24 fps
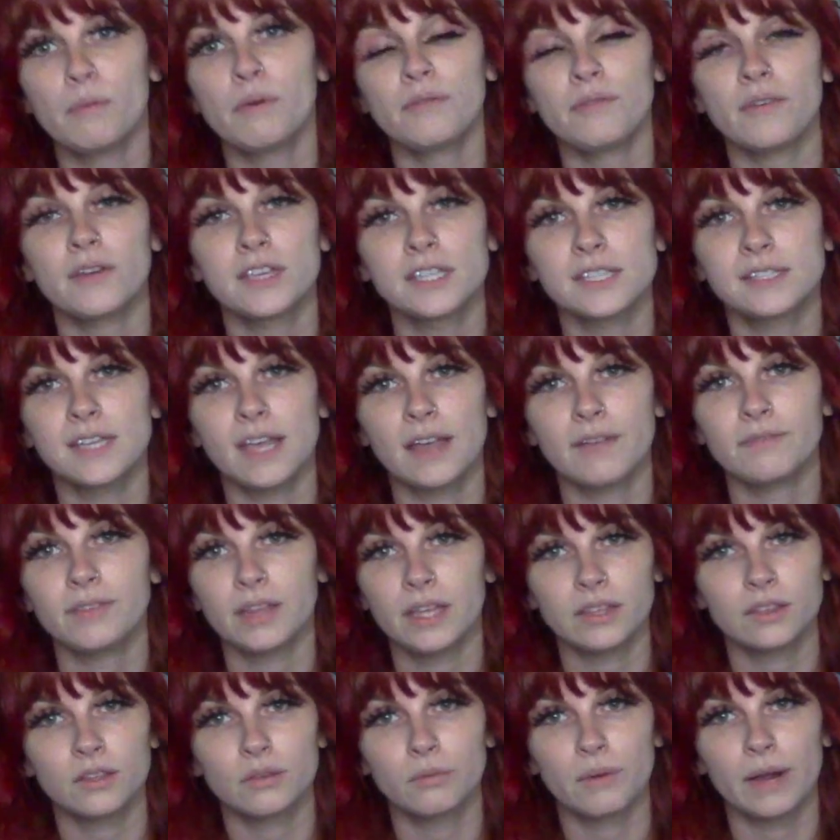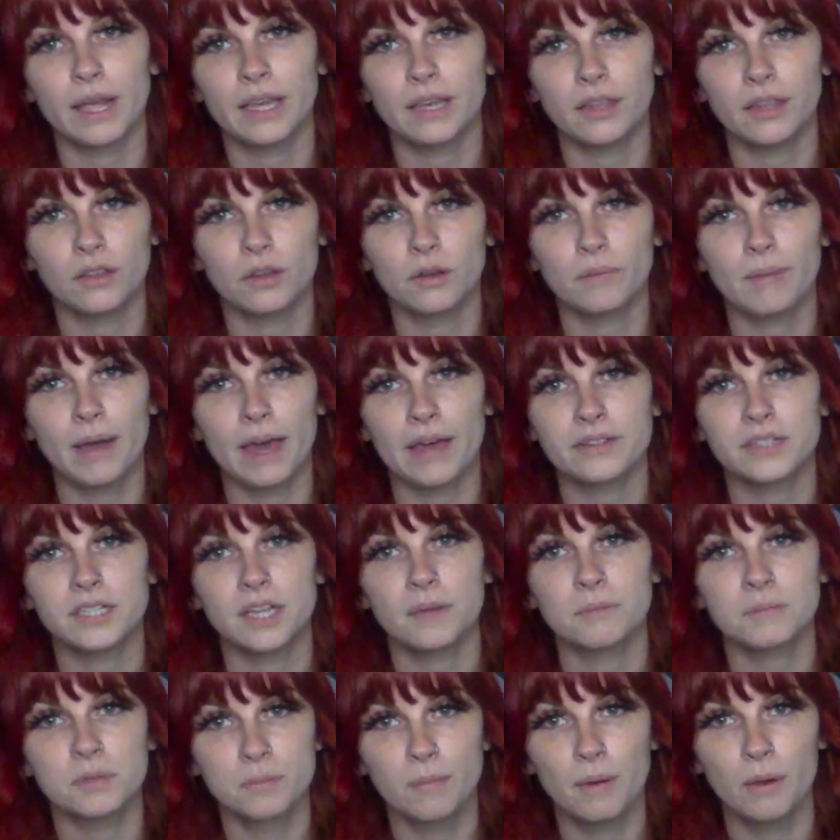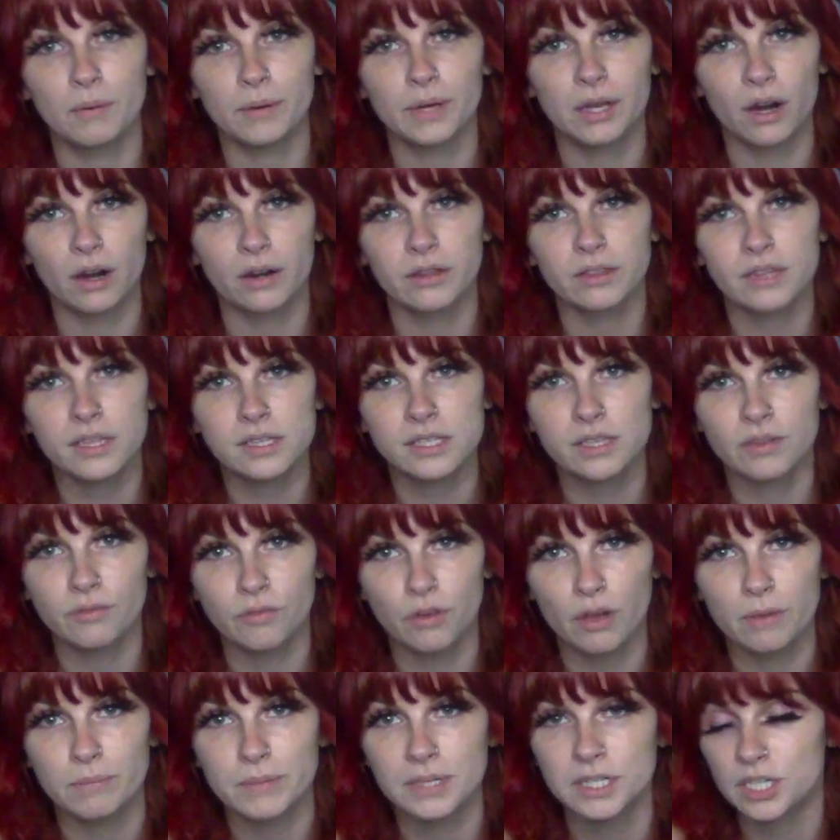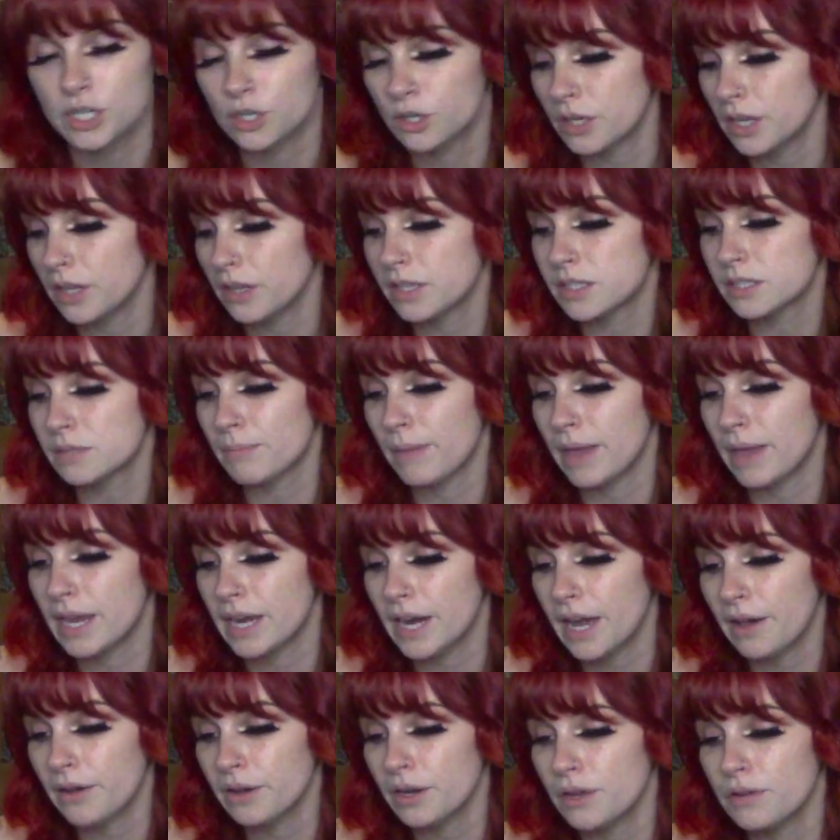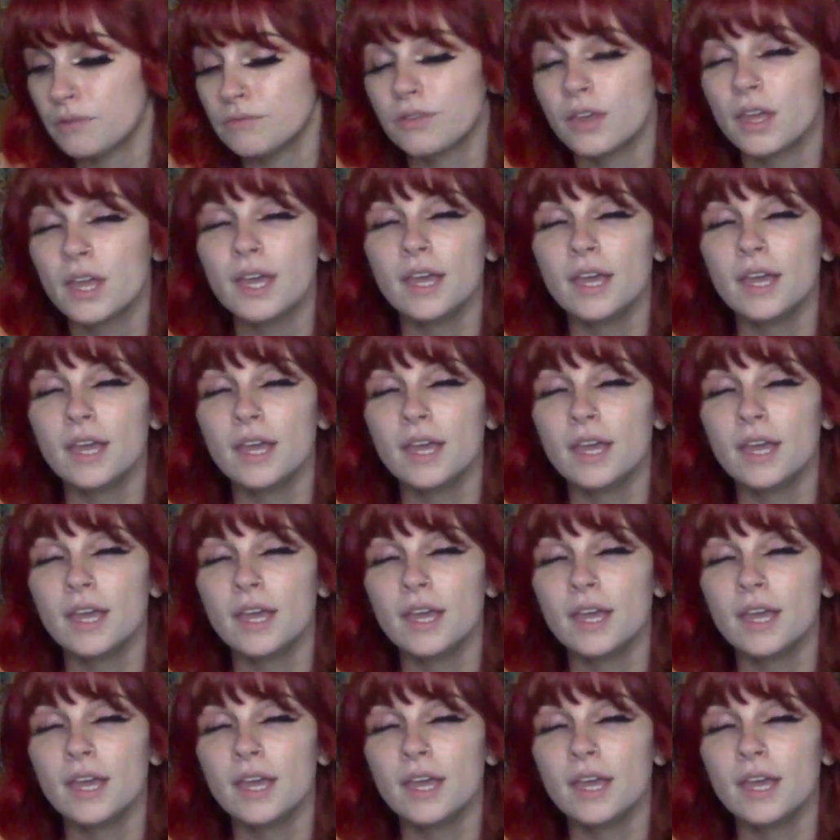of us have like the regular bathtubs, but regardless of what material it's made out of,